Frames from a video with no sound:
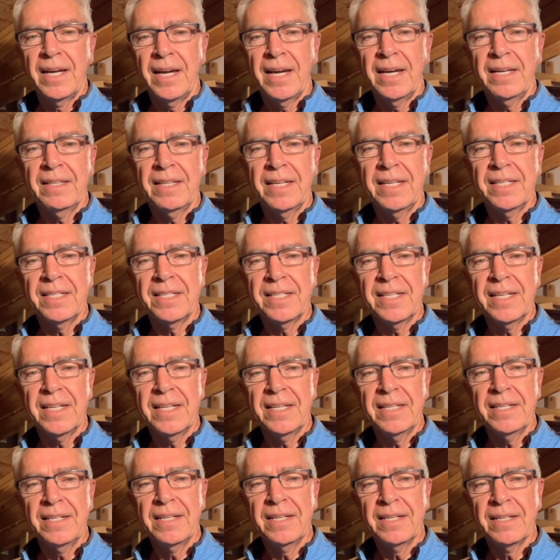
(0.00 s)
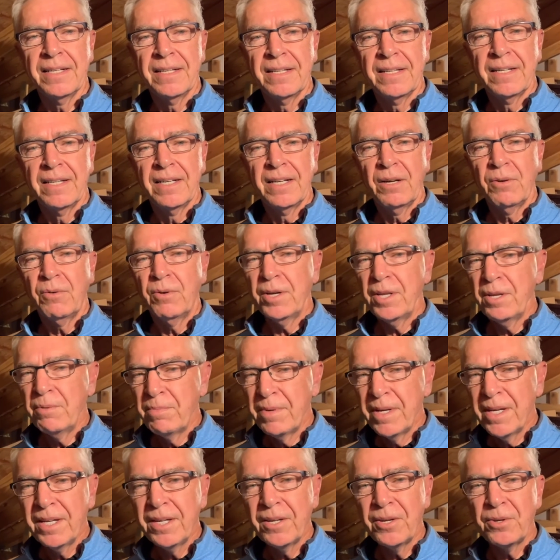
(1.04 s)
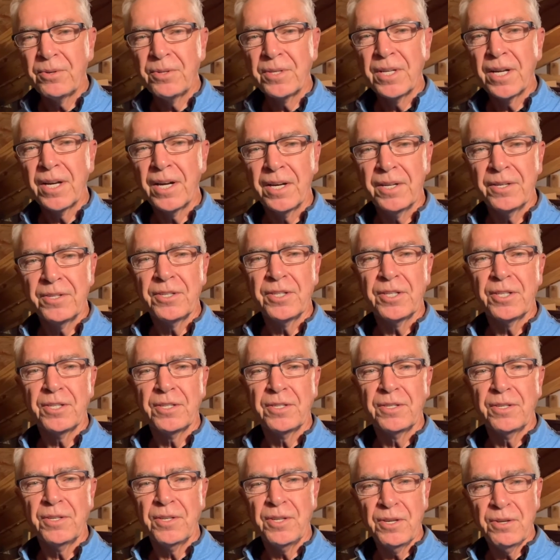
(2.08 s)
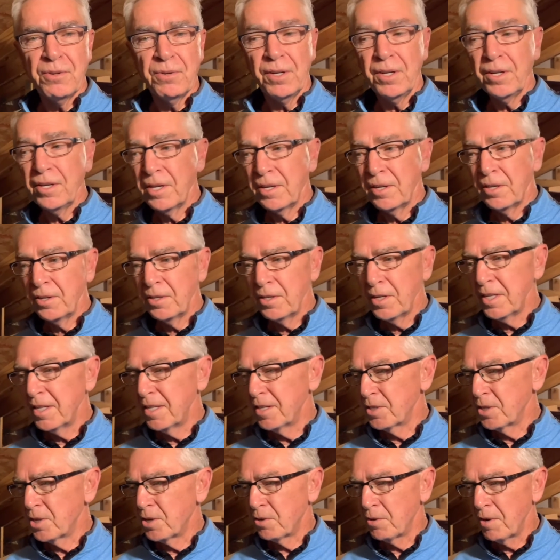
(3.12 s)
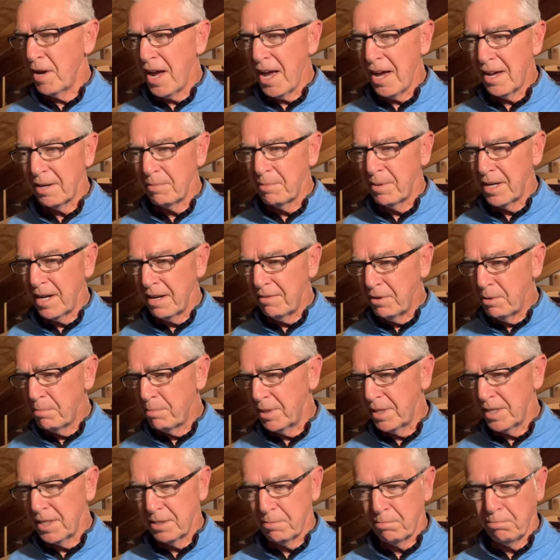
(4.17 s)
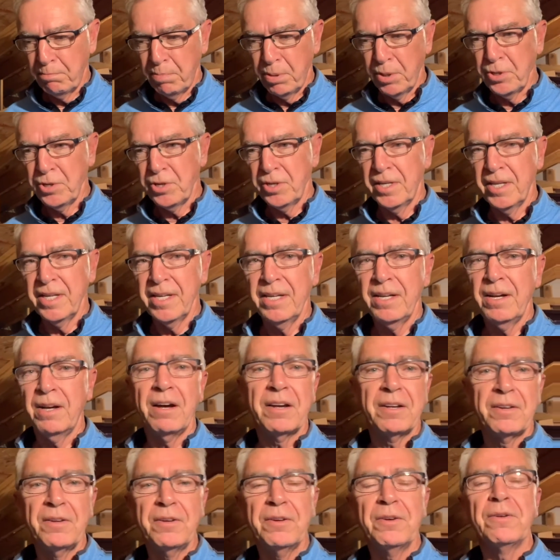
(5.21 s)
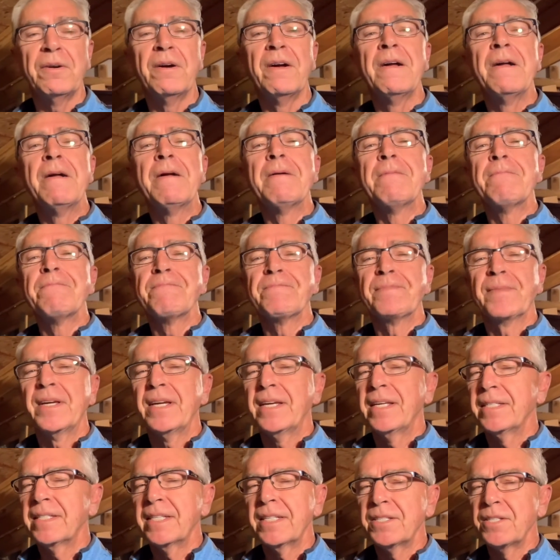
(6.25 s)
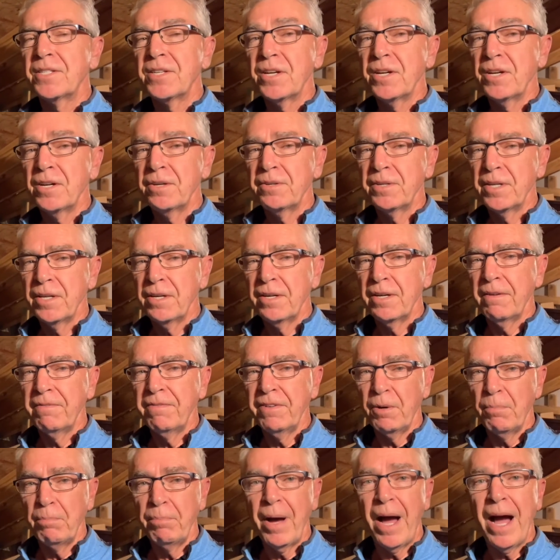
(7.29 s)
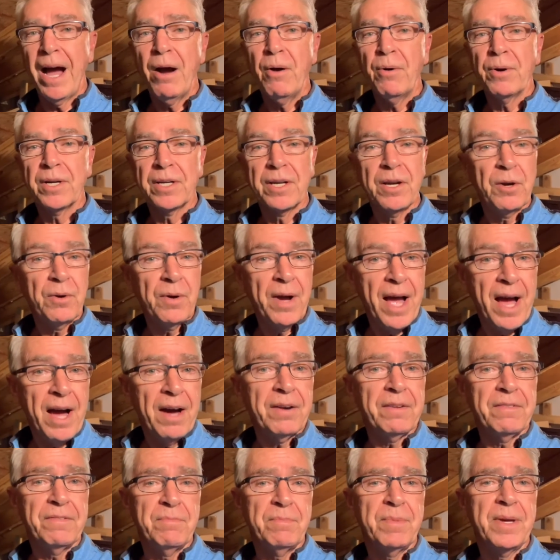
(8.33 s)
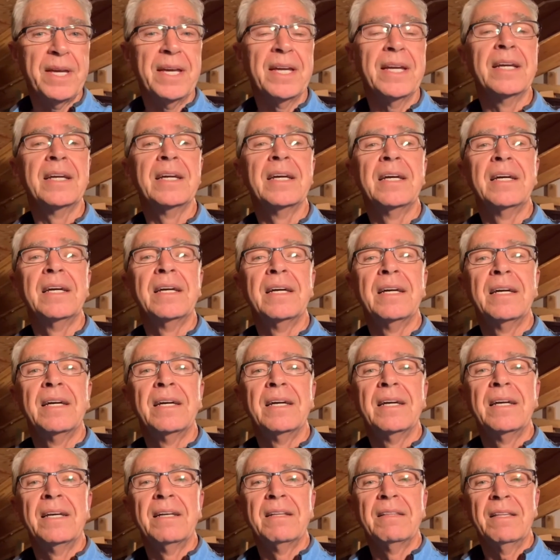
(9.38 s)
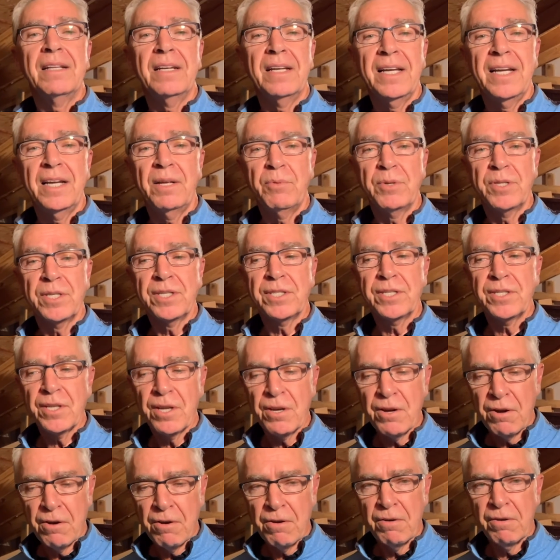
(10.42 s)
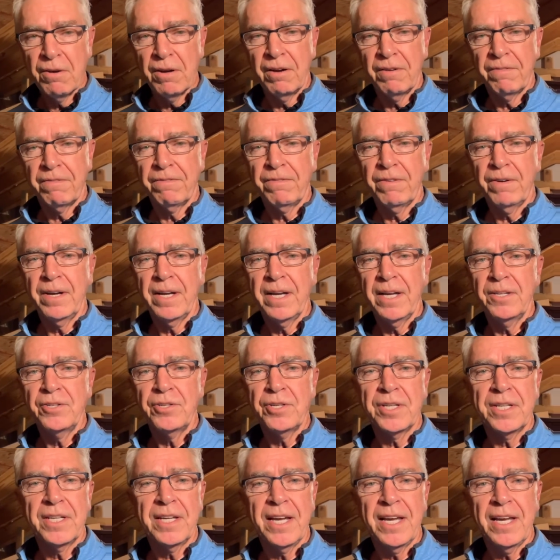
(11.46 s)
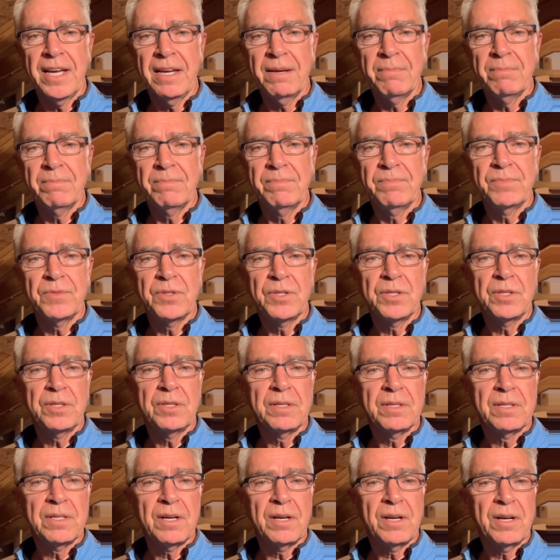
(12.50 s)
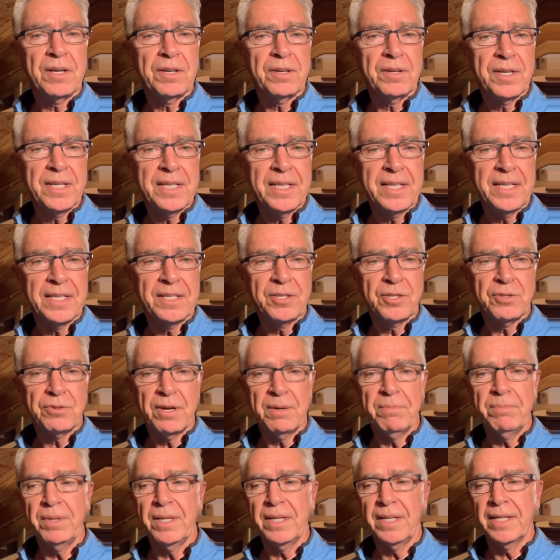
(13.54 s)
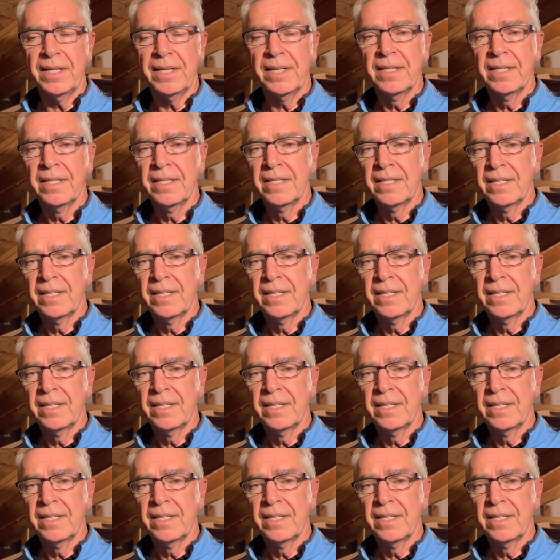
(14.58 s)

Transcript: And they said, "What do you mean, who touched you? Look at this crowd. I mean, everybody's pushing in on you." And he says, No, I felt power go out of me. The lady was so afraid. She came on her knees, trembling,